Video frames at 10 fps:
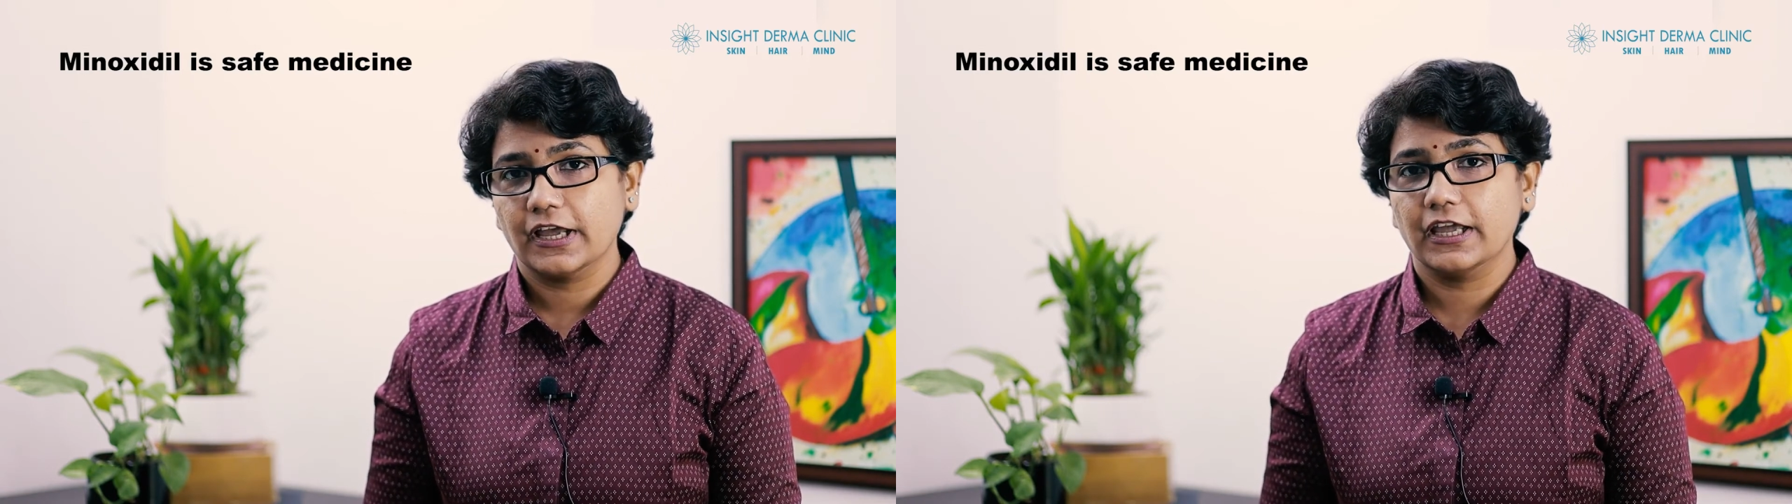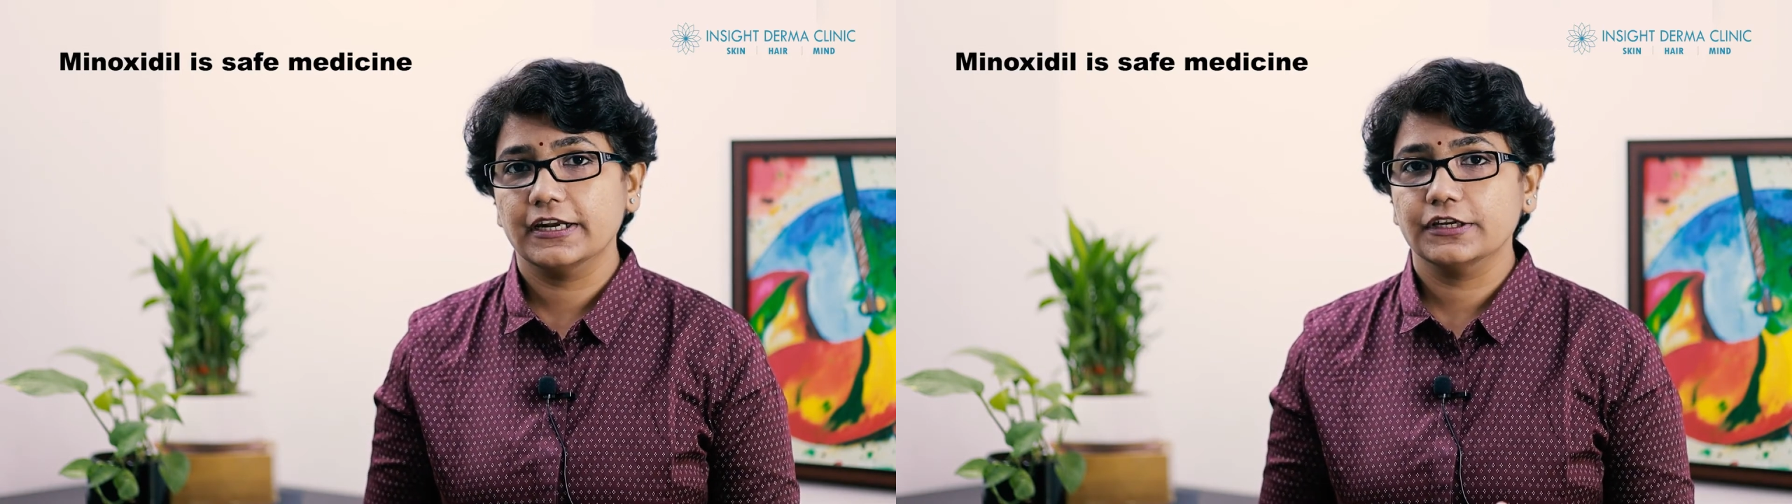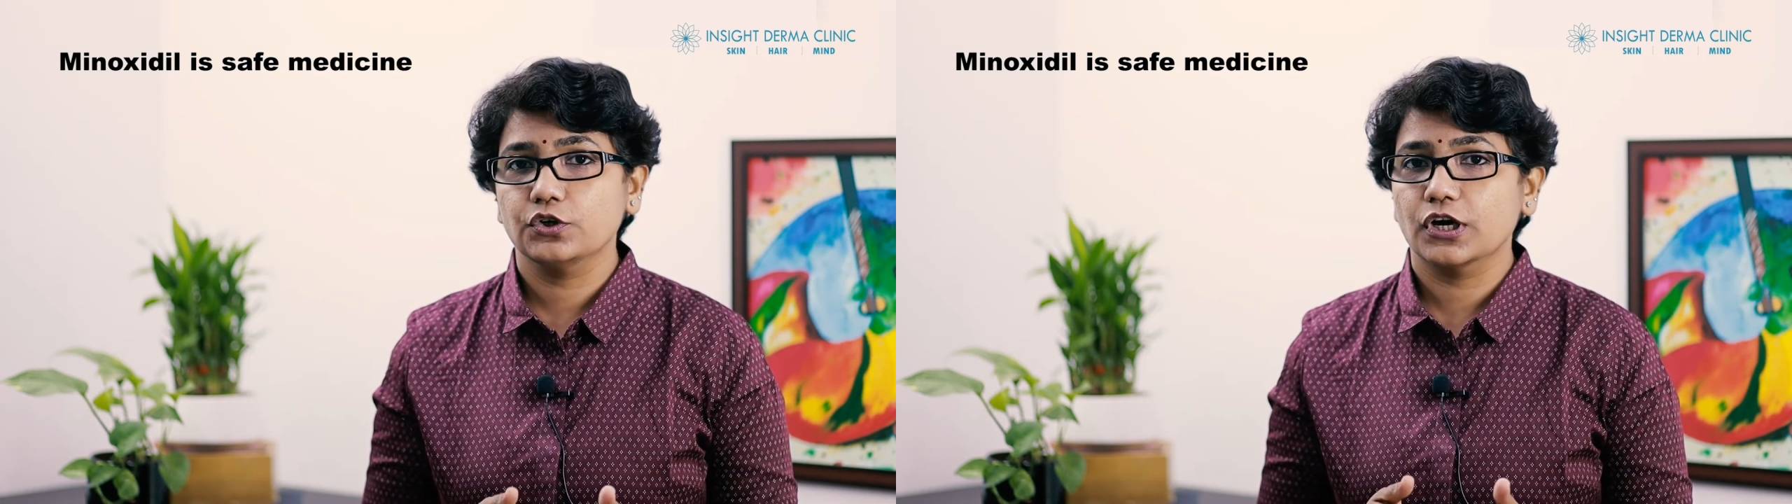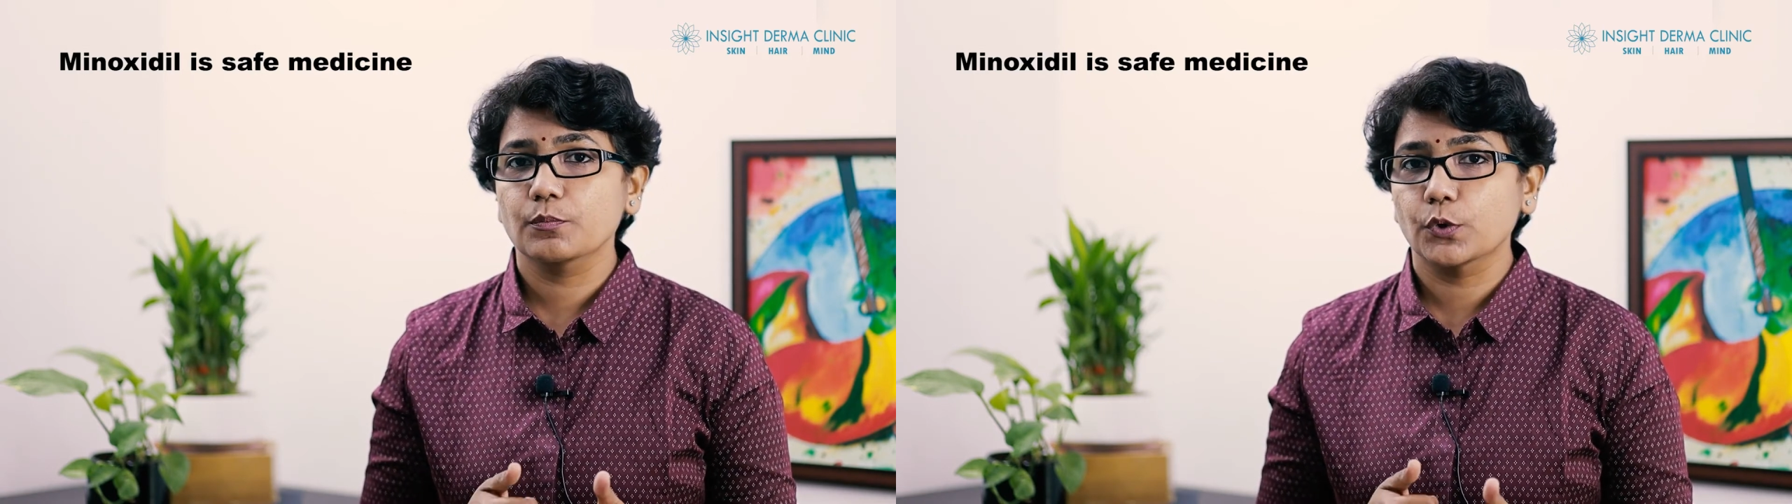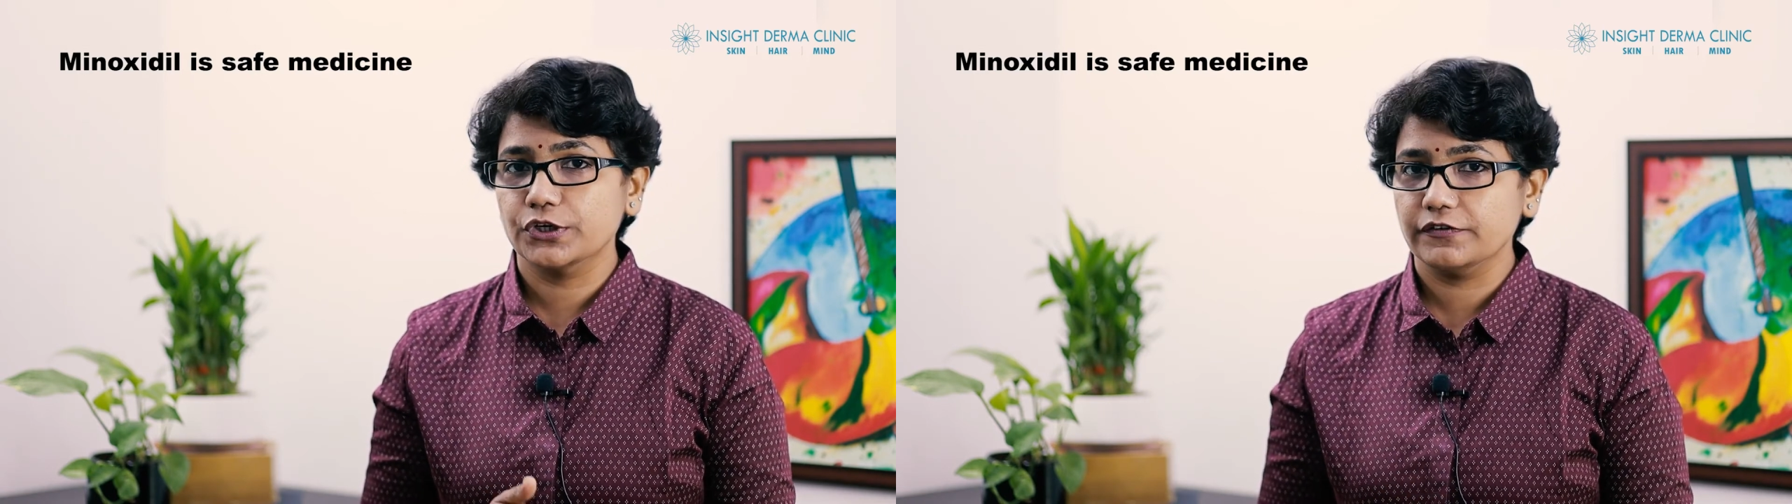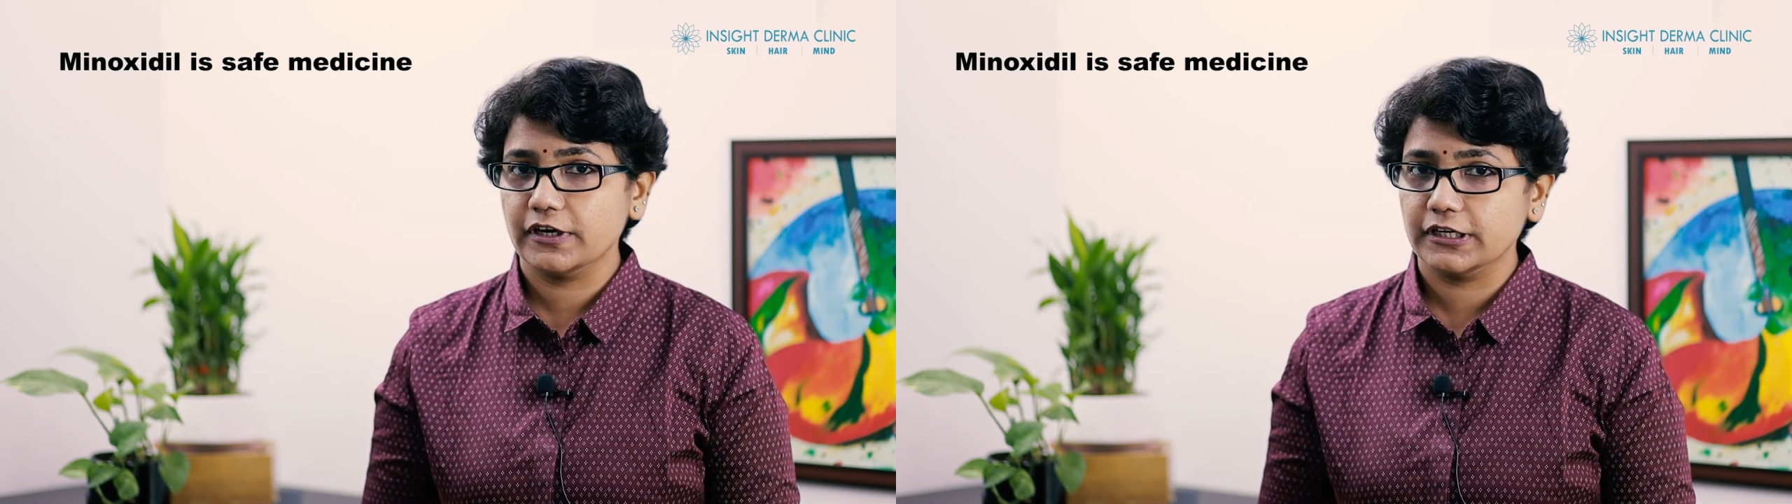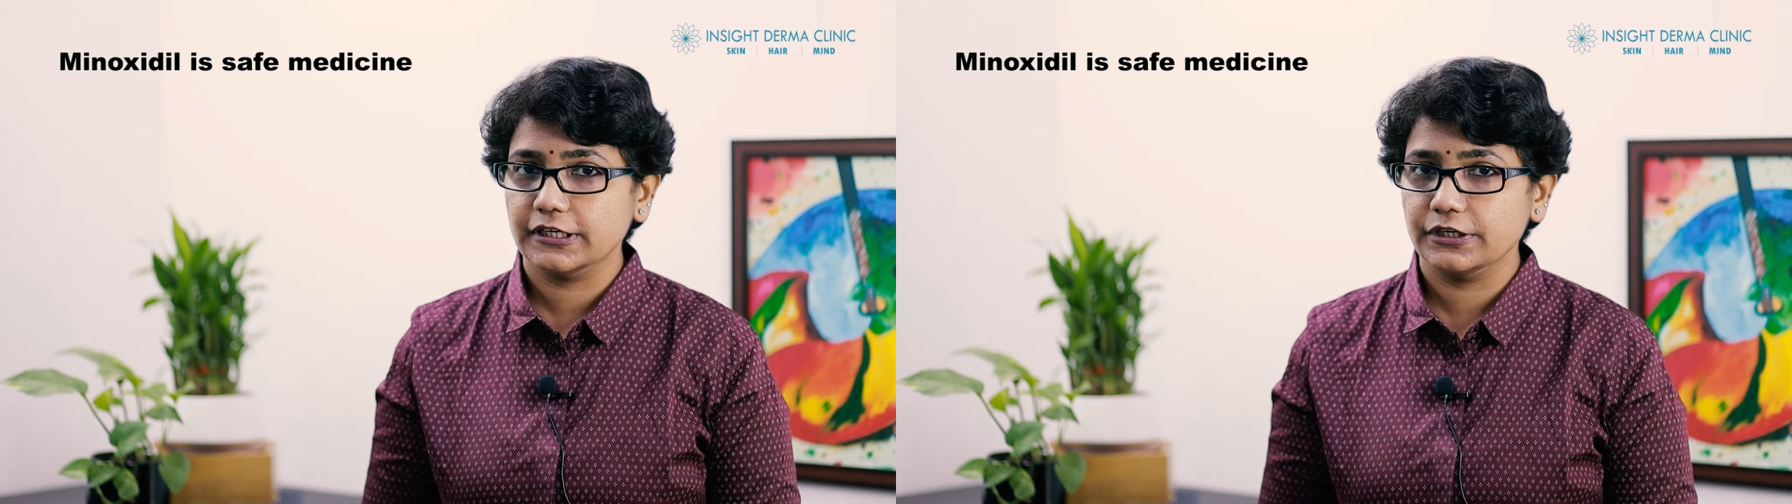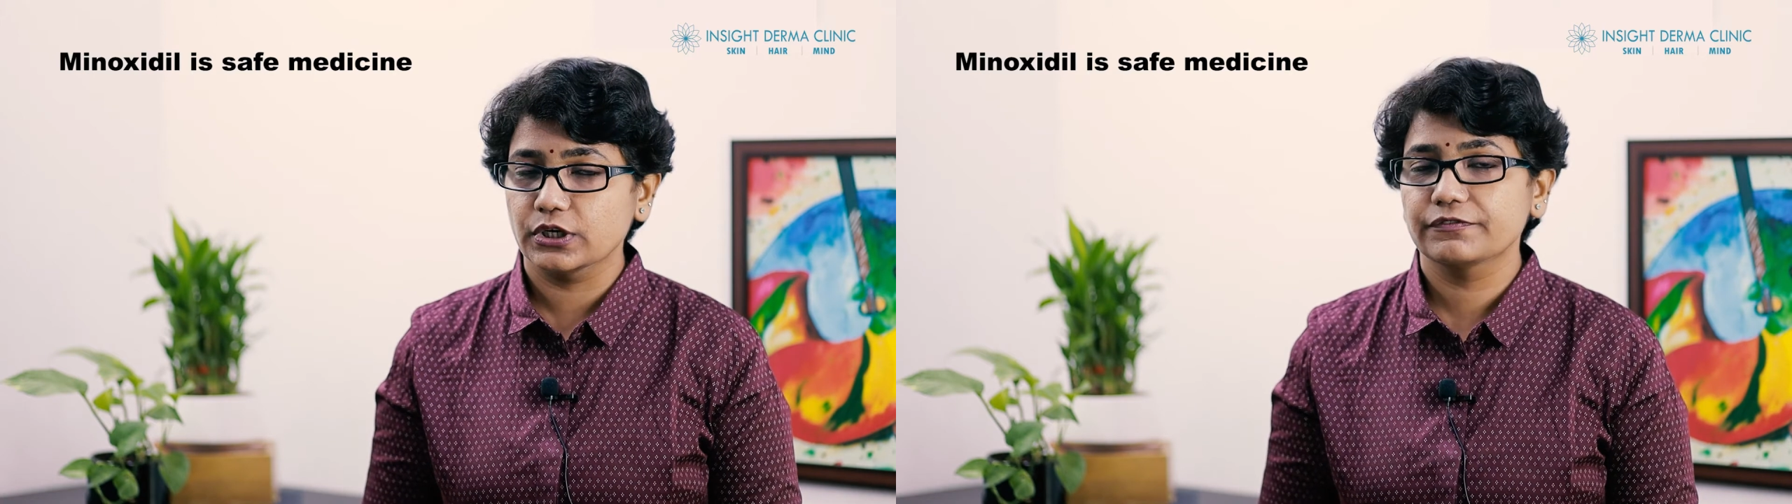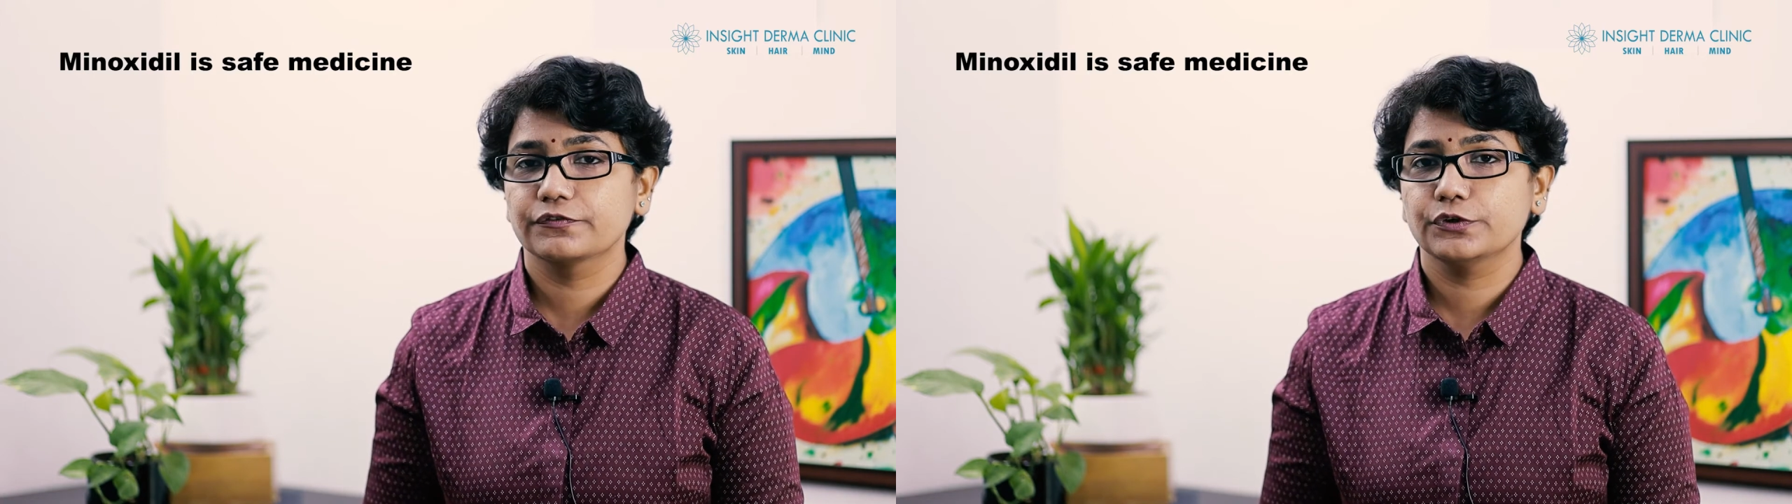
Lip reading: and you are motivated enough